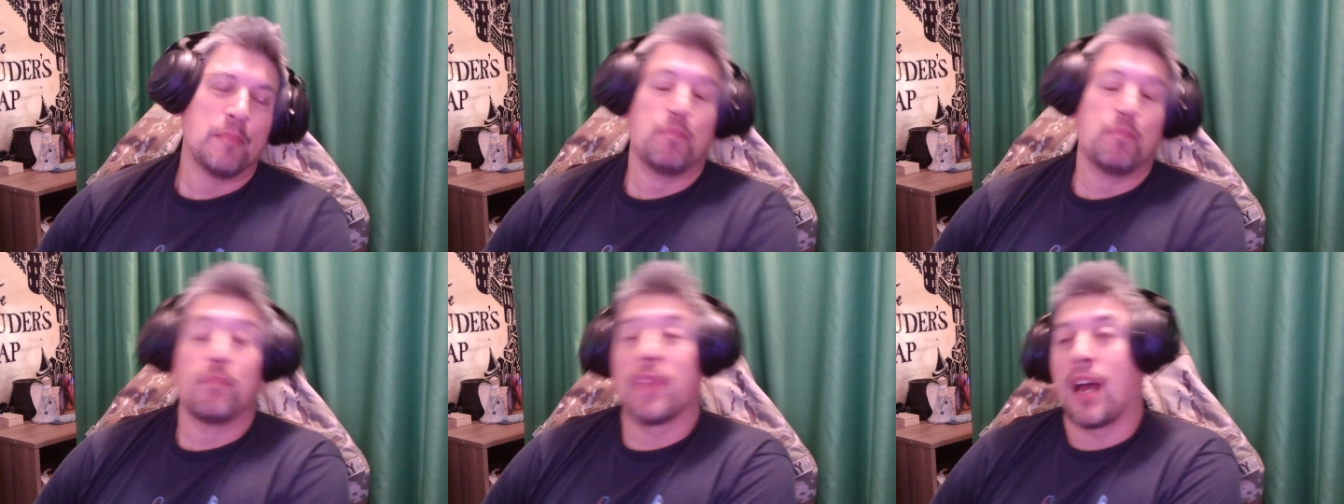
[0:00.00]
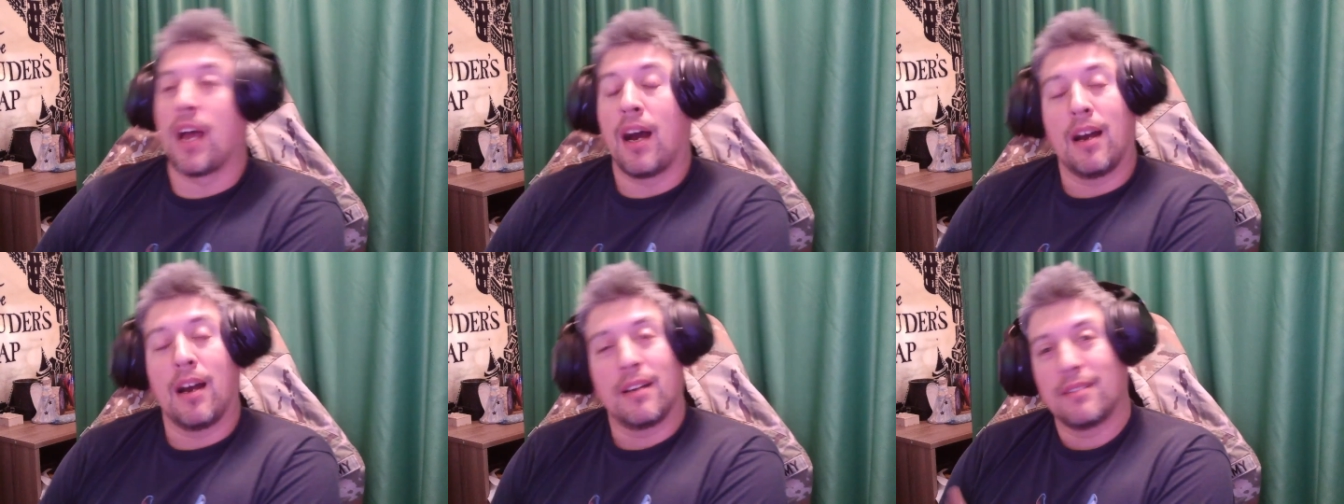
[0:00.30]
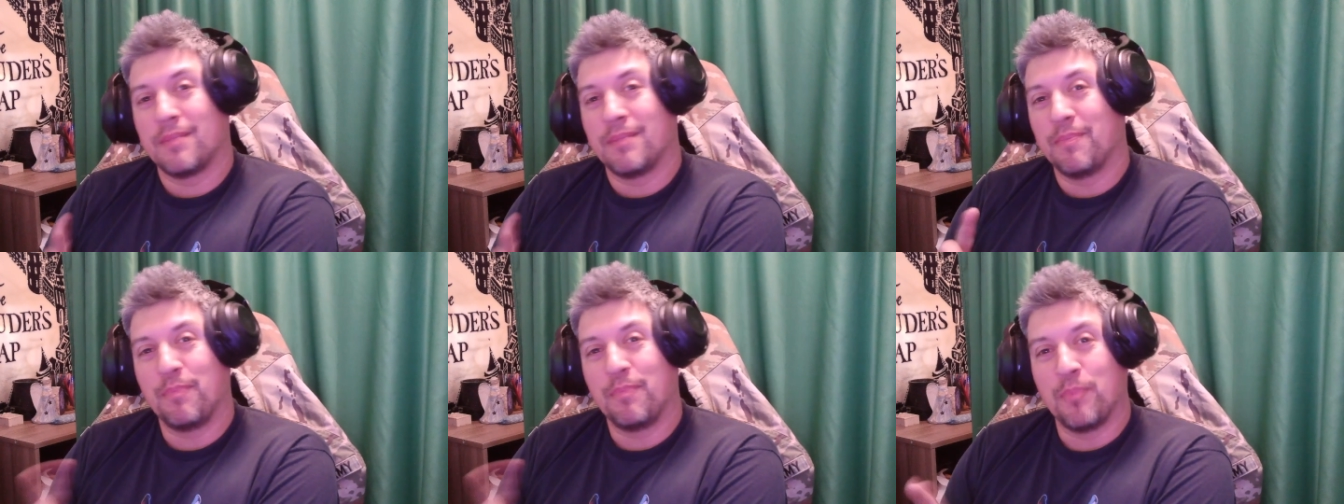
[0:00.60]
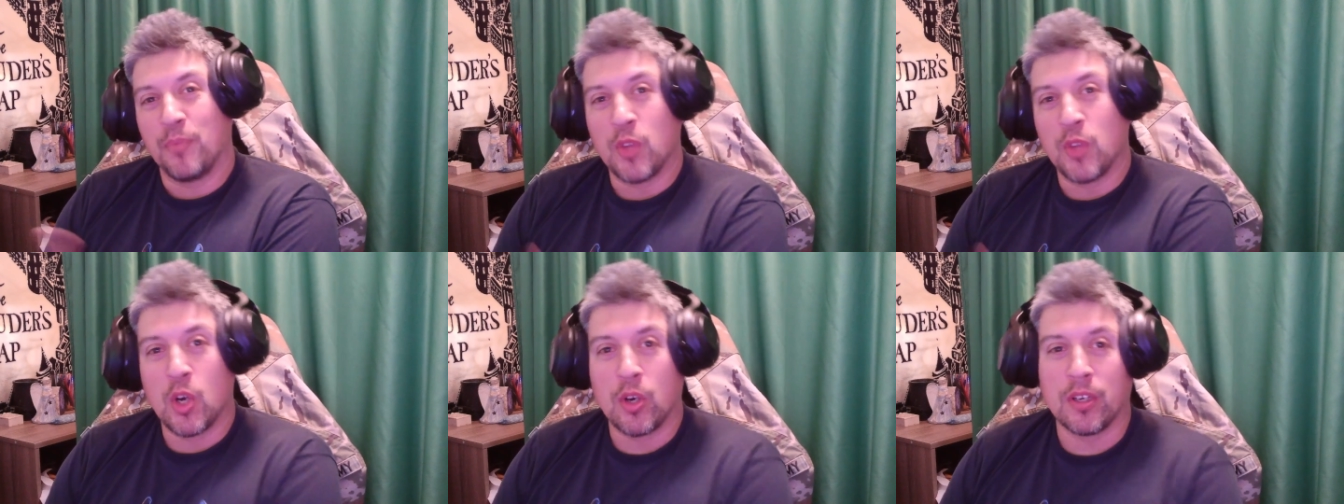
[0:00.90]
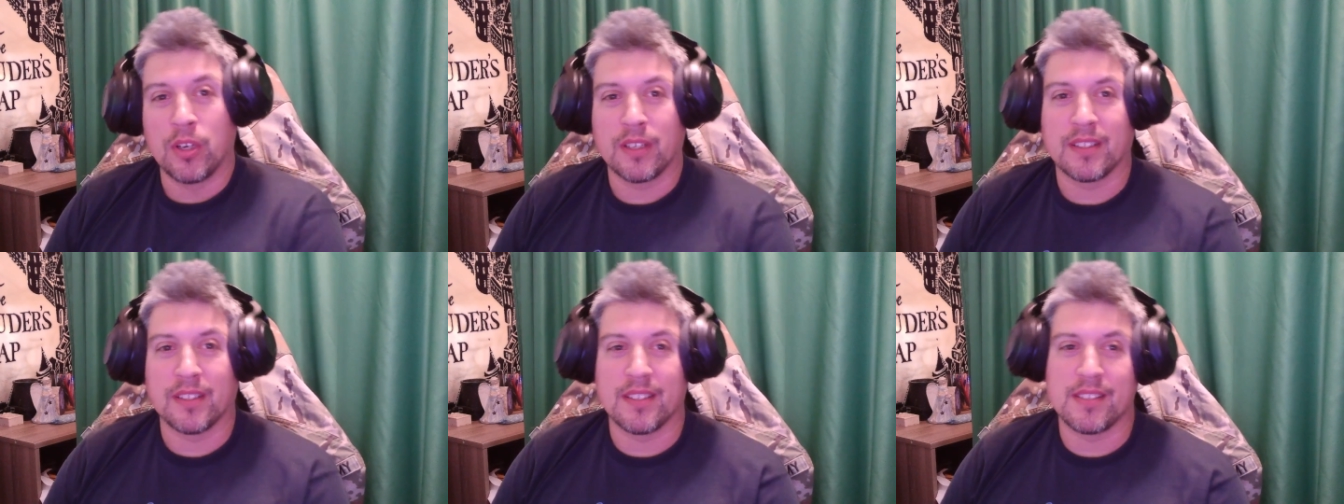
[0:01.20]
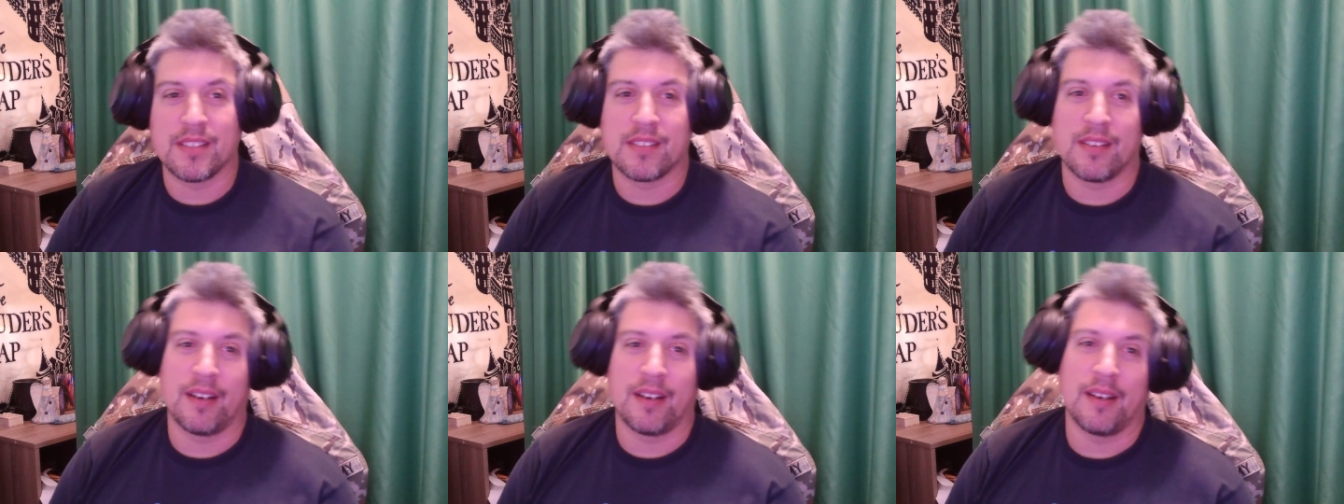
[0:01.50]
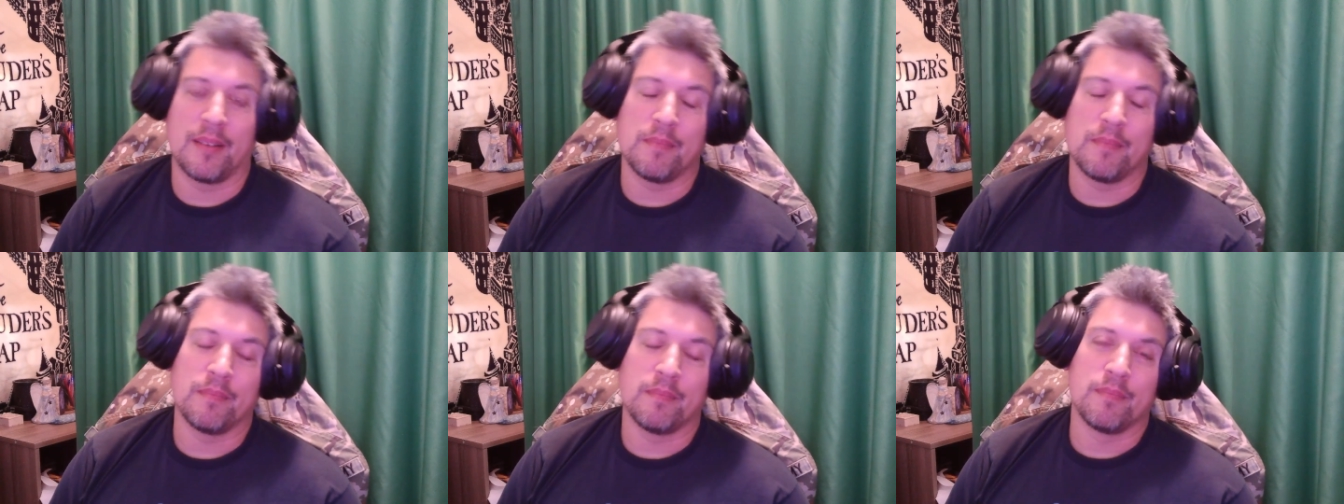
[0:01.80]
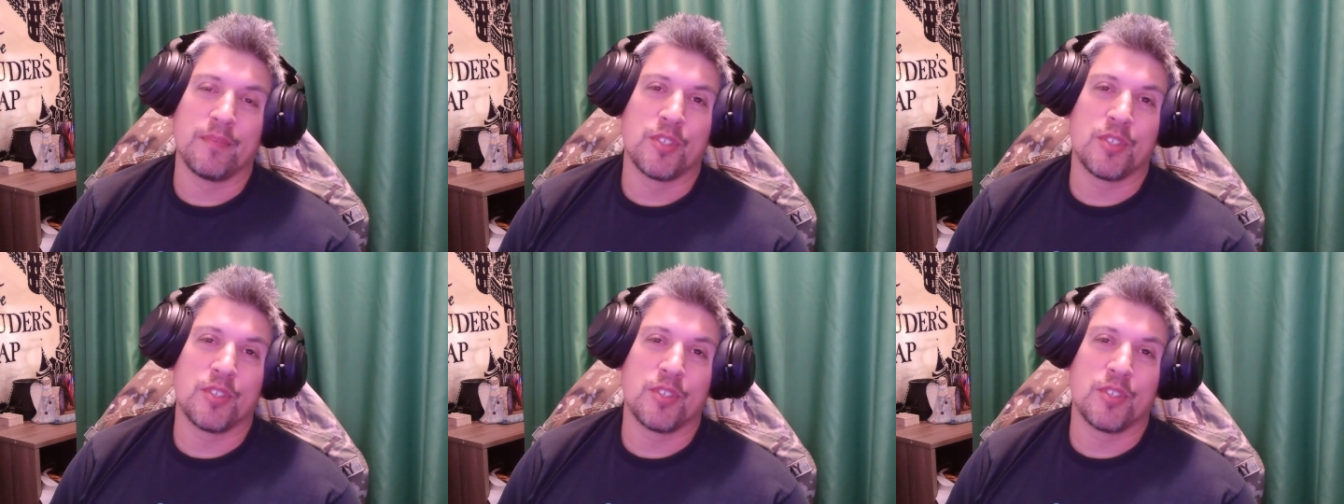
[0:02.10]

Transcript: Nah, no hook this time.